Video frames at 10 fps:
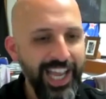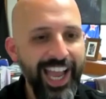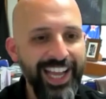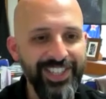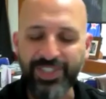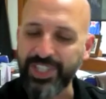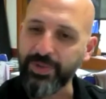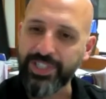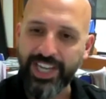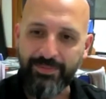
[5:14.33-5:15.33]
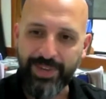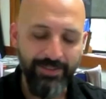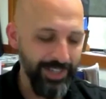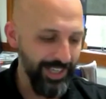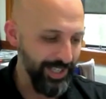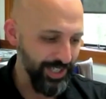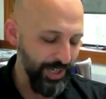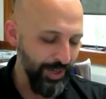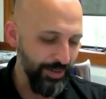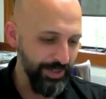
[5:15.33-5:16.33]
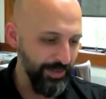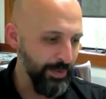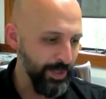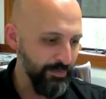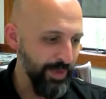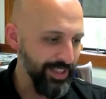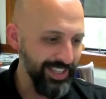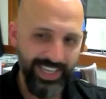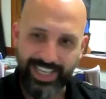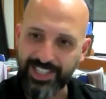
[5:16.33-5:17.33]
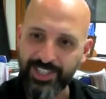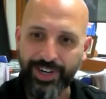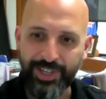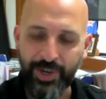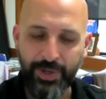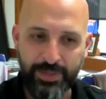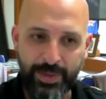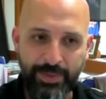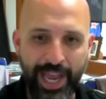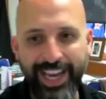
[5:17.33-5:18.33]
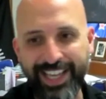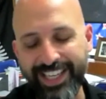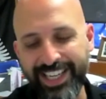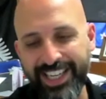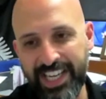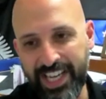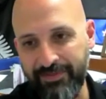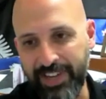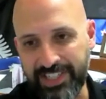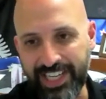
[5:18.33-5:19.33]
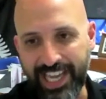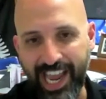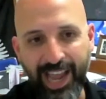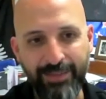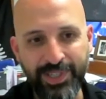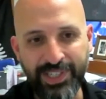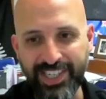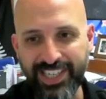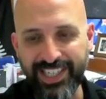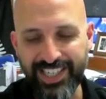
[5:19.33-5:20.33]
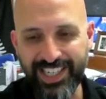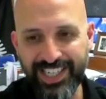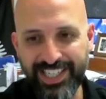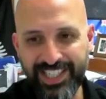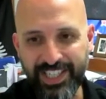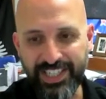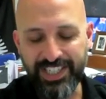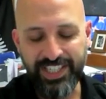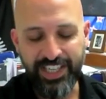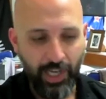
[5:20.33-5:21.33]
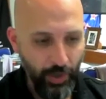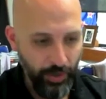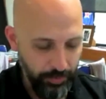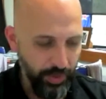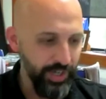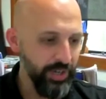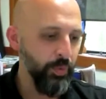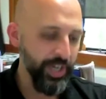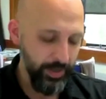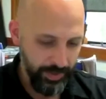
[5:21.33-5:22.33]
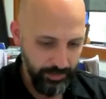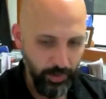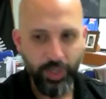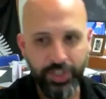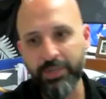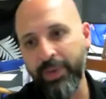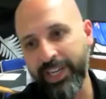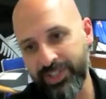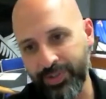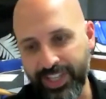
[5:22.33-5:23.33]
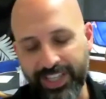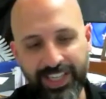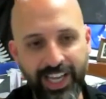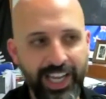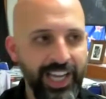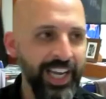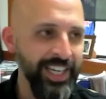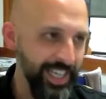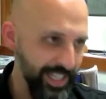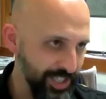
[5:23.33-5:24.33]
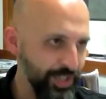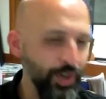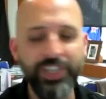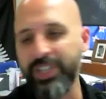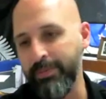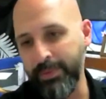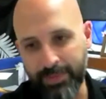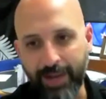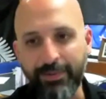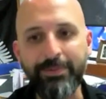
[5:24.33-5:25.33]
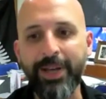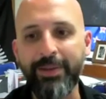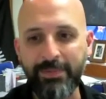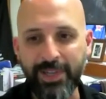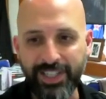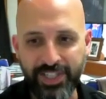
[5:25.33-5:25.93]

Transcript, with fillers: And so she would take me out for lunch and coffee almost monthly, trying to coax me back. And then eventually it happened, and she she did a lot of work working with Rod to make sure that uh, I could get a scholarship and blah blah blah blah blah.